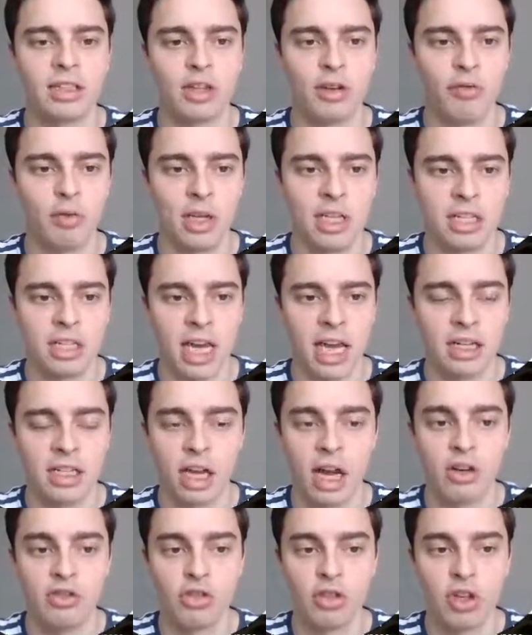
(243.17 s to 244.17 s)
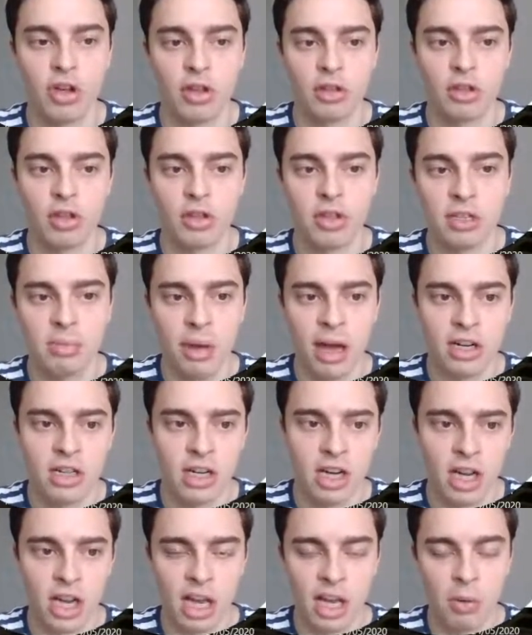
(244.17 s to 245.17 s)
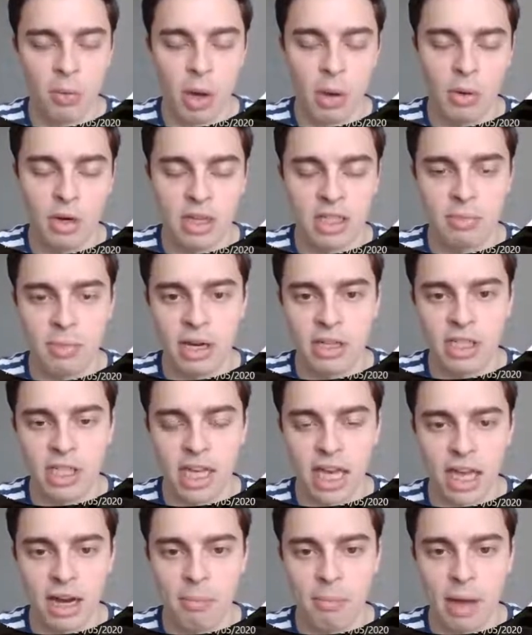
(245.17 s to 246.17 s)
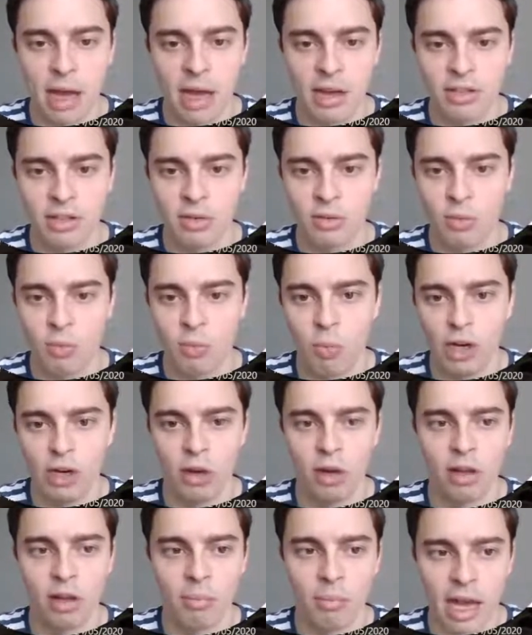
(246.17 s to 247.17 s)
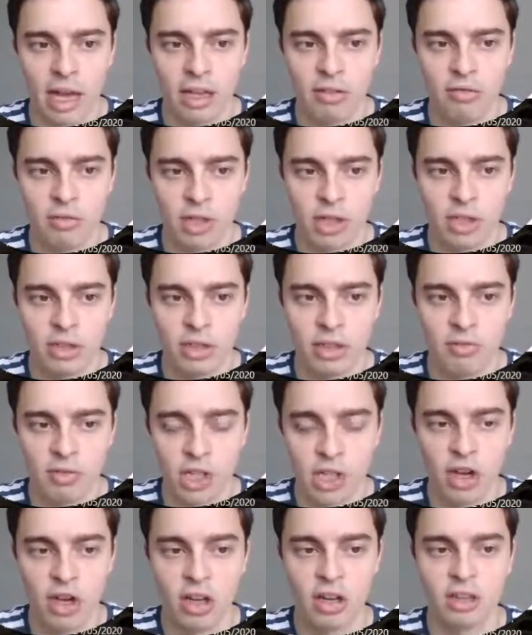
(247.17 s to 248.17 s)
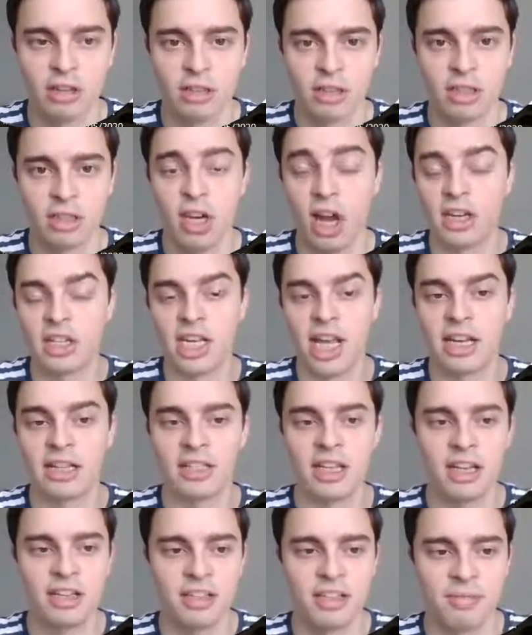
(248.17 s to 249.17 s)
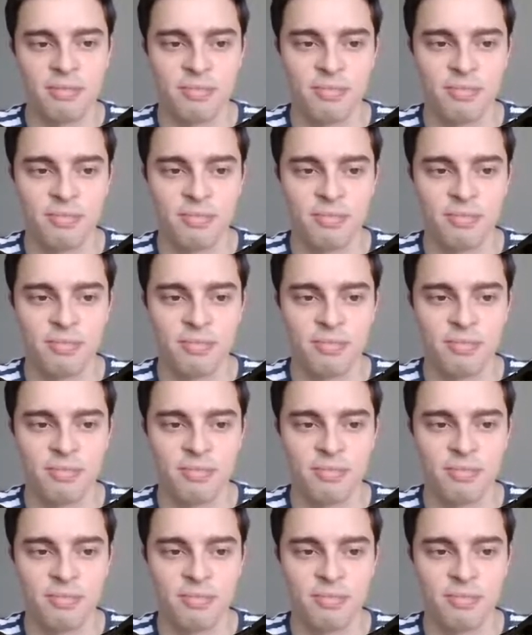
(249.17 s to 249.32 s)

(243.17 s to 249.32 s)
So if we staked $100 on this match, we would expect to get about $1 back in return, 98 cents.